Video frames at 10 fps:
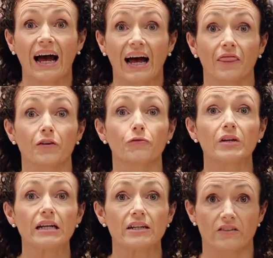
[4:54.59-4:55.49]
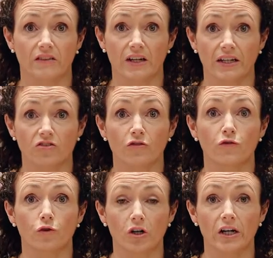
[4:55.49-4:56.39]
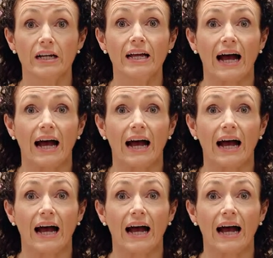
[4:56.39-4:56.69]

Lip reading: and they're really designed for